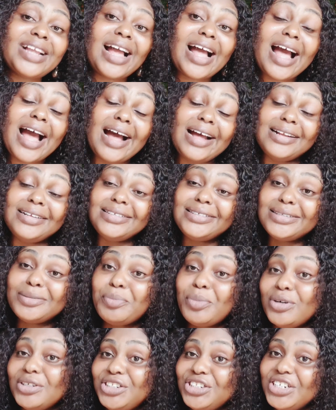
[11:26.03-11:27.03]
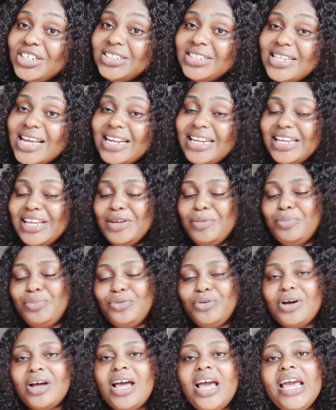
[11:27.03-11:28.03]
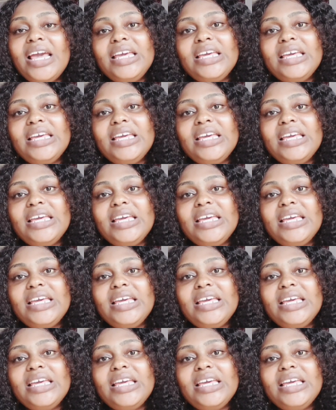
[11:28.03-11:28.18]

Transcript: and purchase that ebook.